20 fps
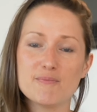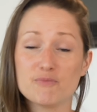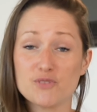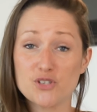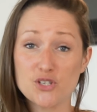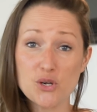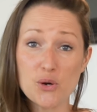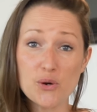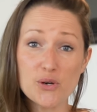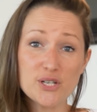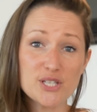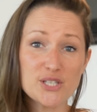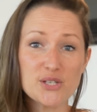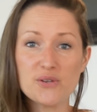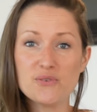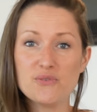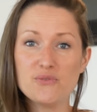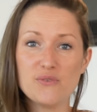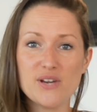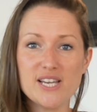Join us
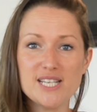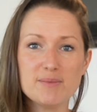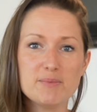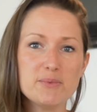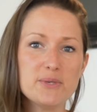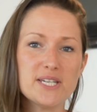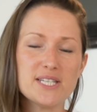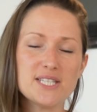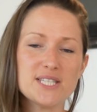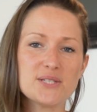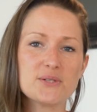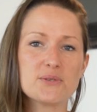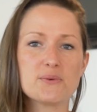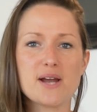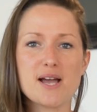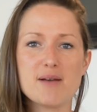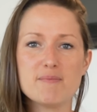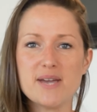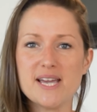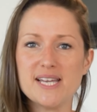on Facebook,
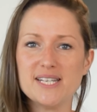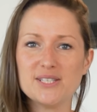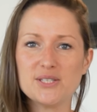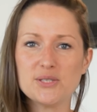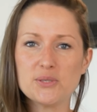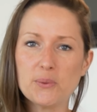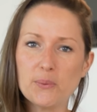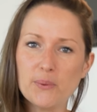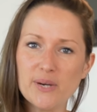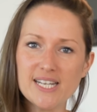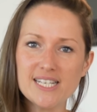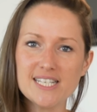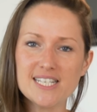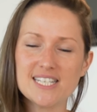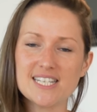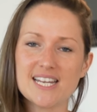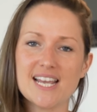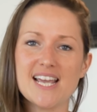Instagram, and Twitch.